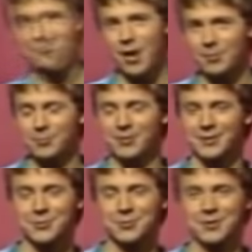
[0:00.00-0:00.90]
Robin
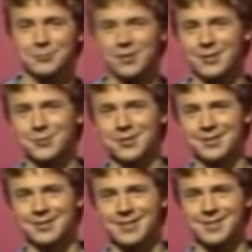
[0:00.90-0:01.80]
really enjoys when I do
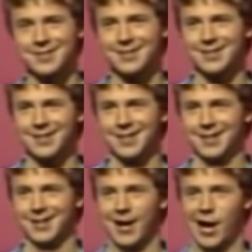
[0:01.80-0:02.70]
this. Uh,
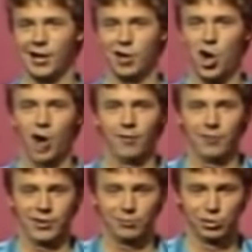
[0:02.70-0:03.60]
yeah,
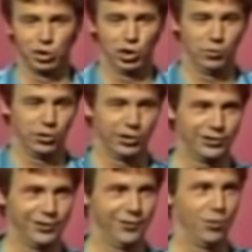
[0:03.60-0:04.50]
Carvey, it was good when
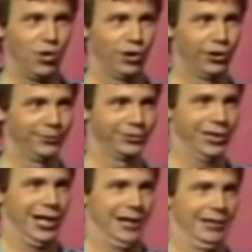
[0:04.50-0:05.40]
you did the
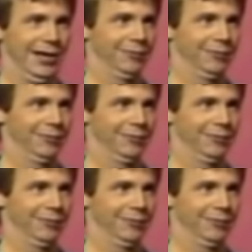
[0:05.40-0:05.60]
Williams kid.